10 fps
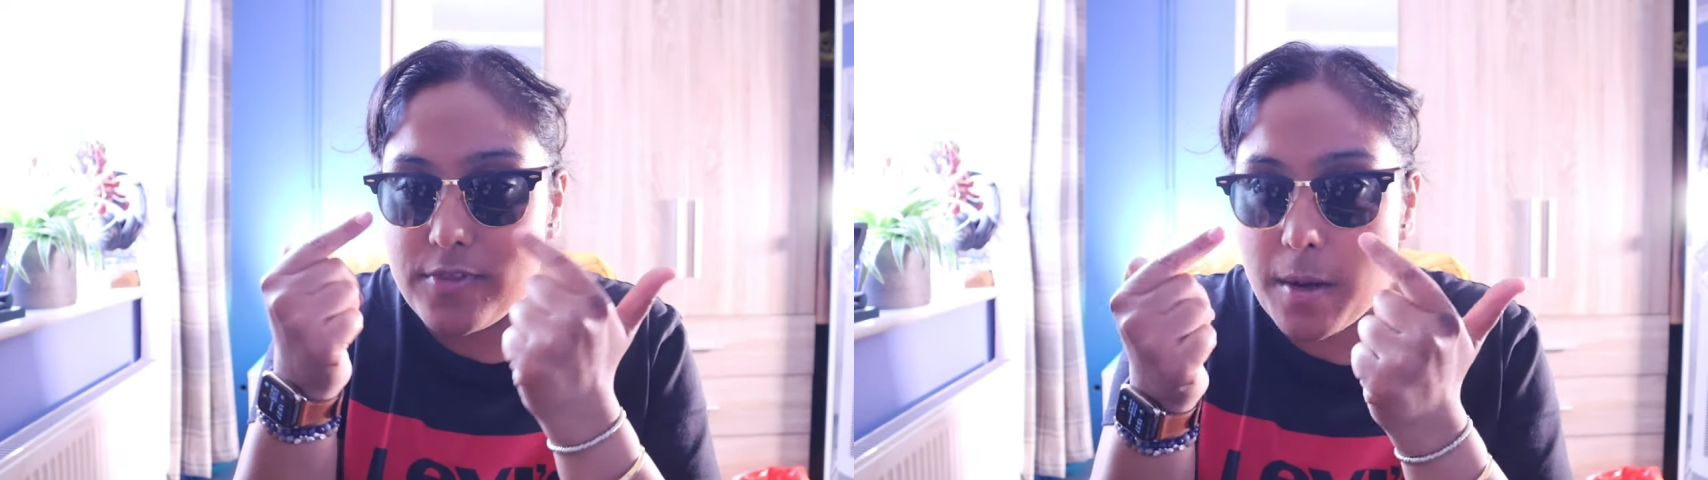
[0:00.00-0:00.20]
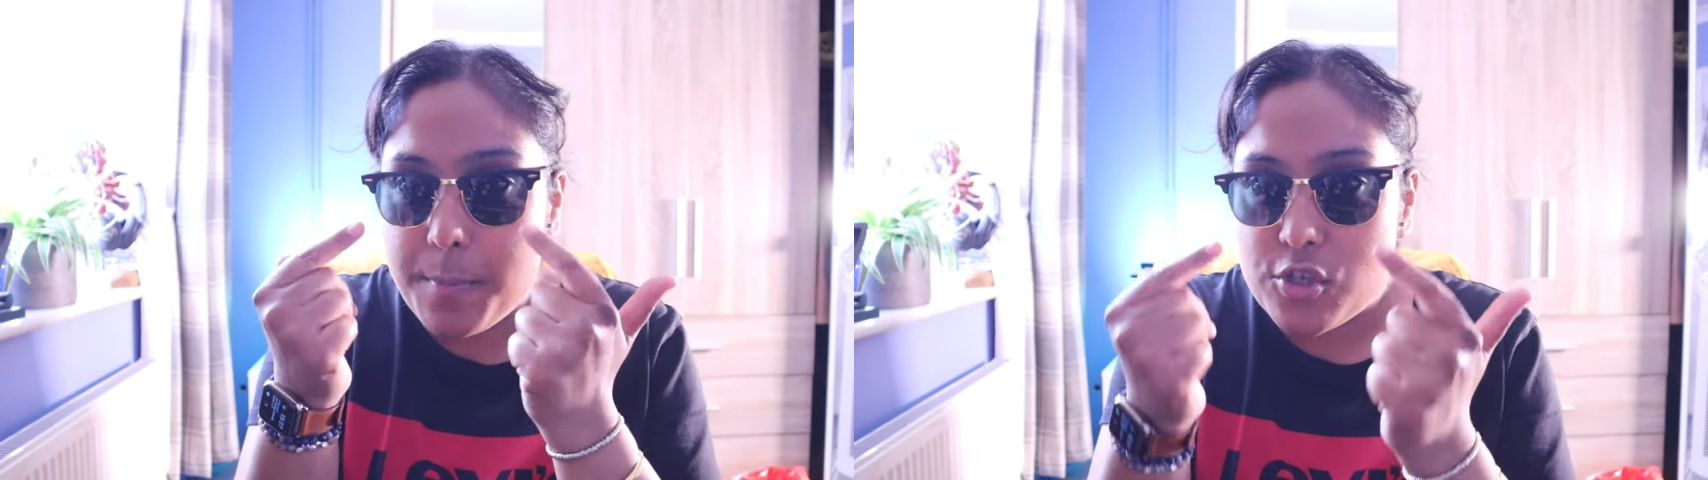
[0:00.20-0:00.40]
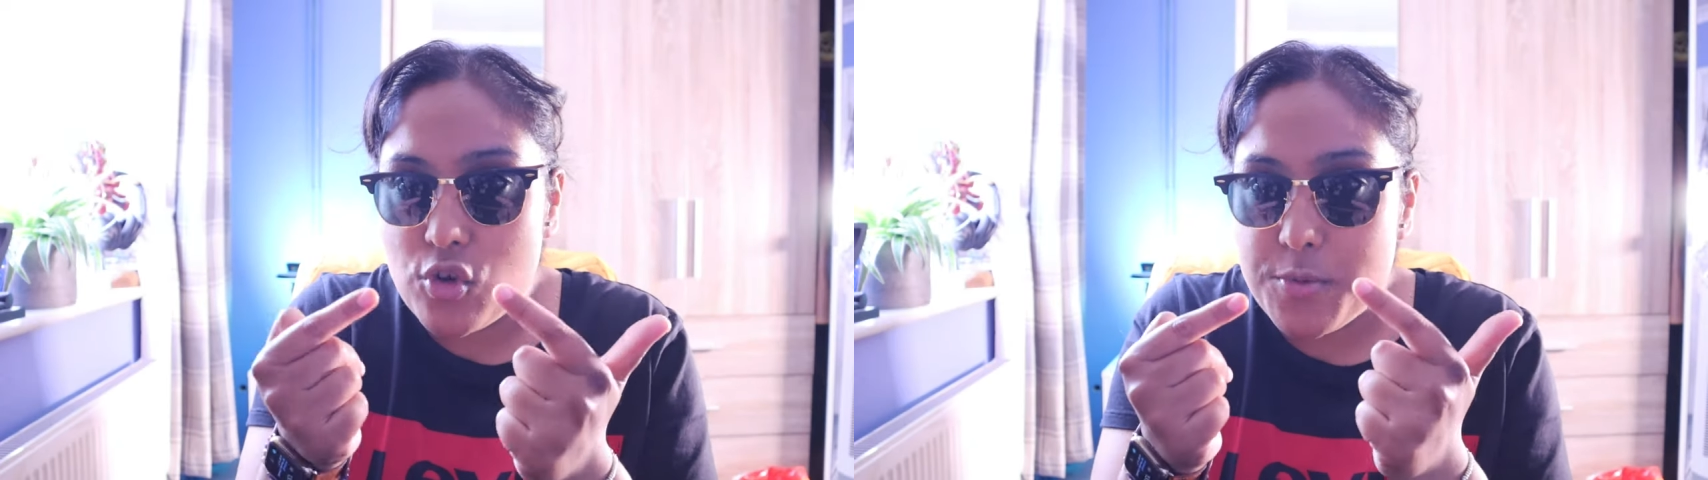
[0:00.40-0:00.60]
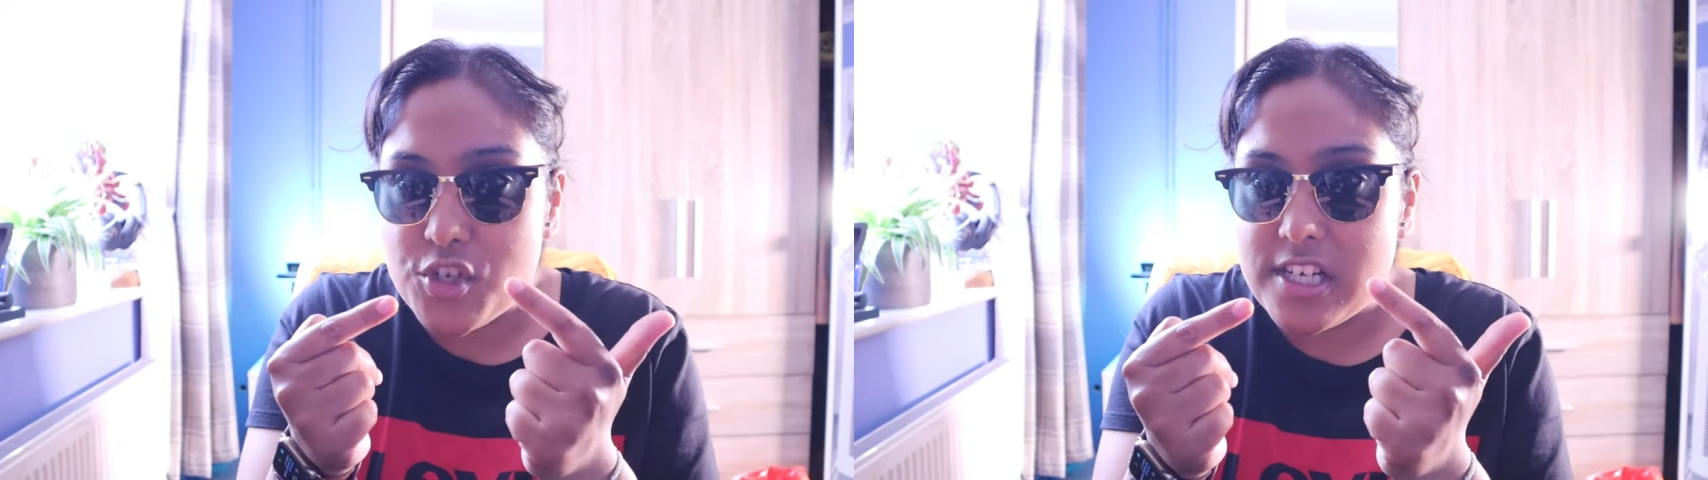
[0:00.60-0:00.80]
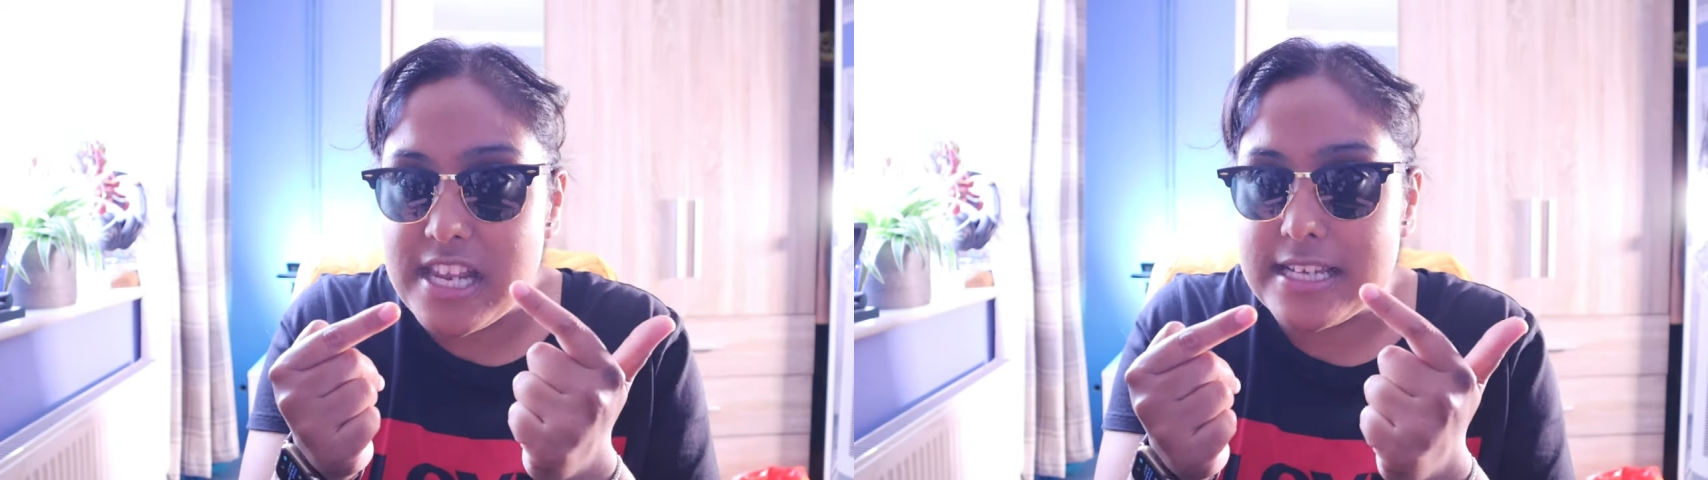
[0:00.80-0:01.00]

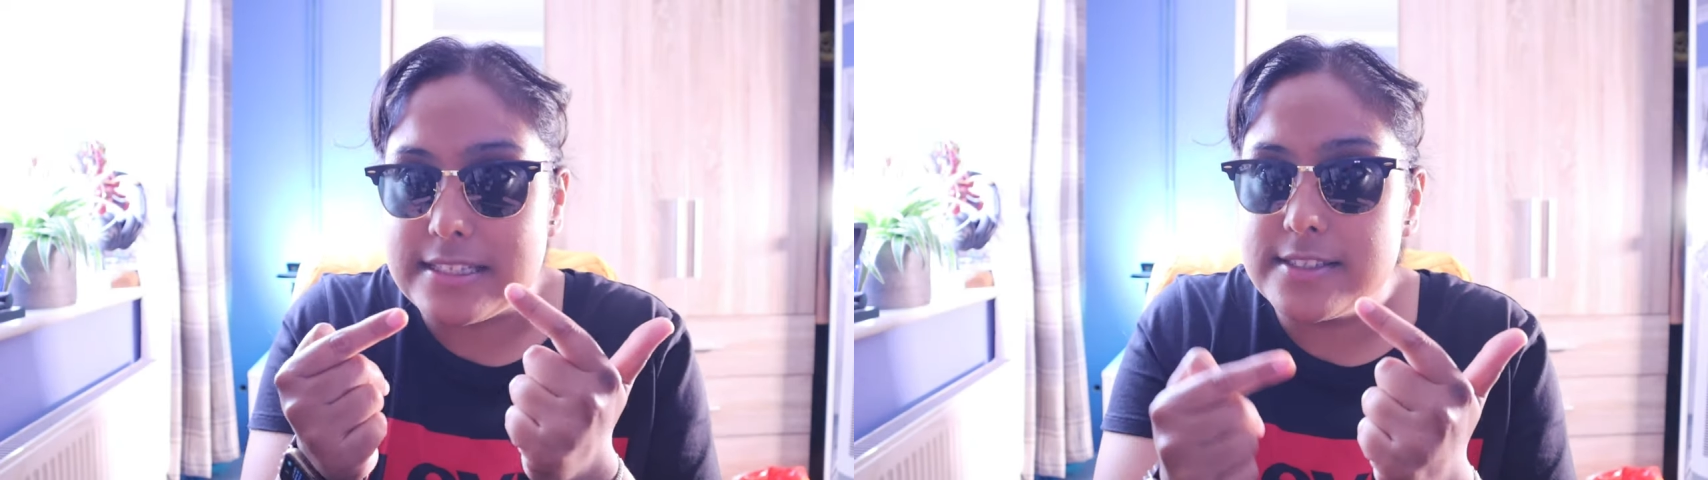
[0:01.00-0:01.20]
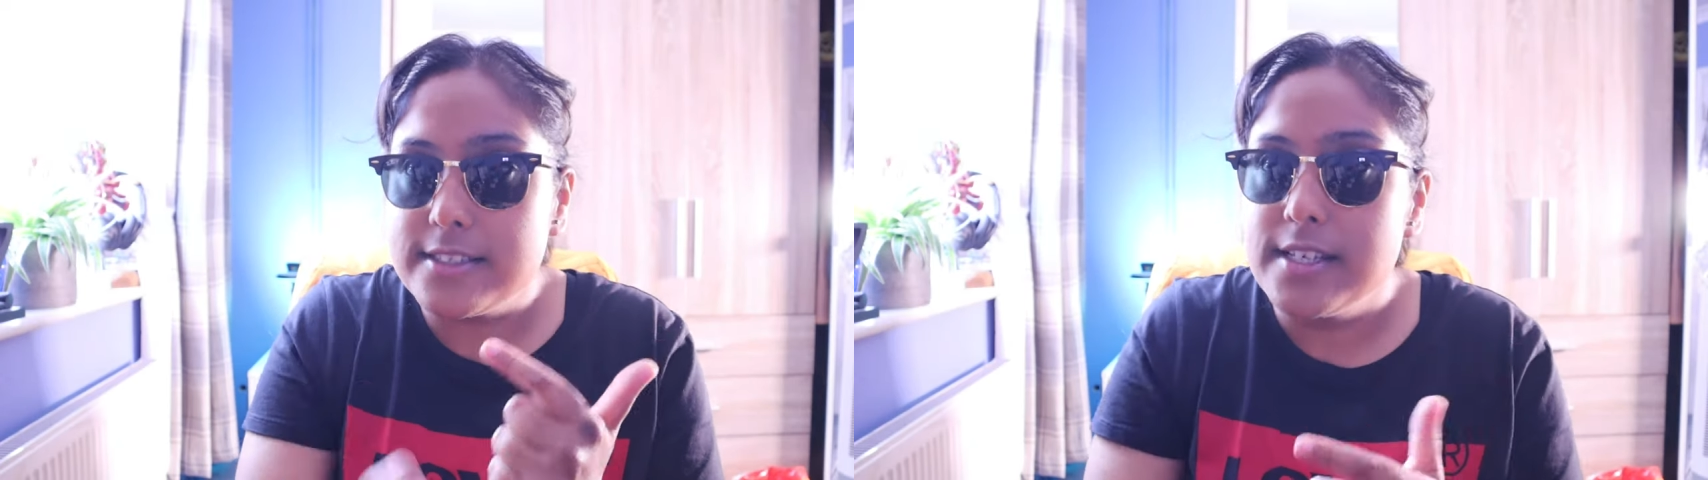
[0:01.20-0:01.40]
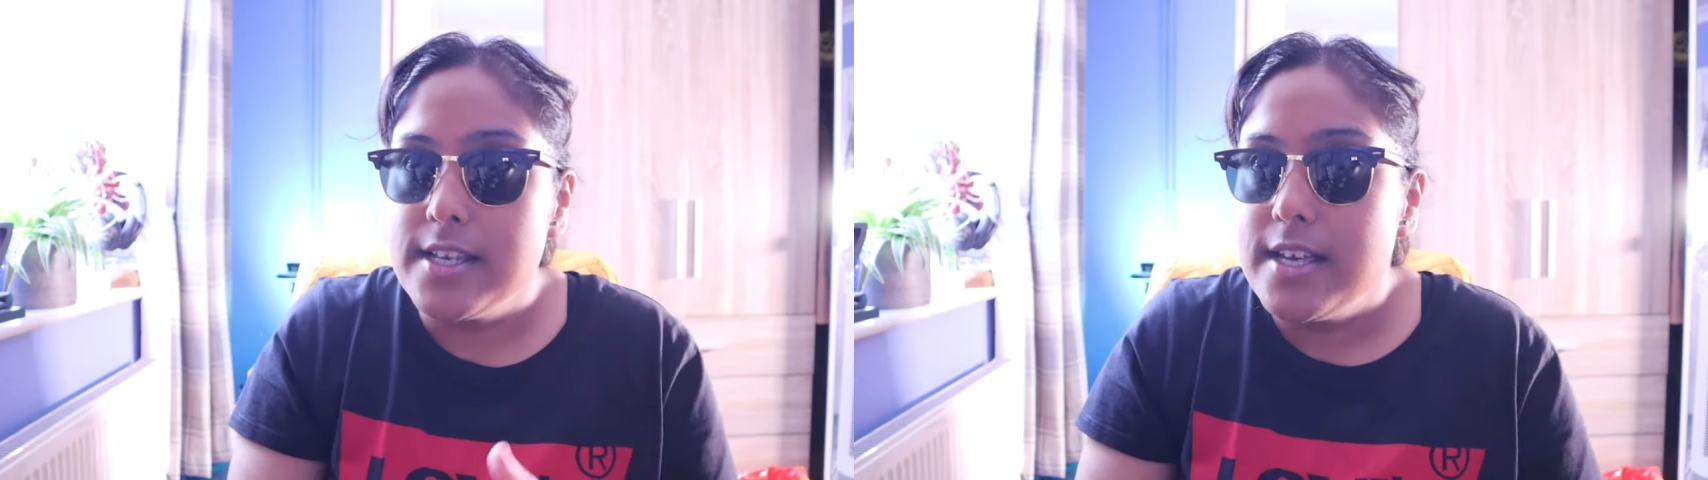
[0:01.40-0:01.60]
prescription lens,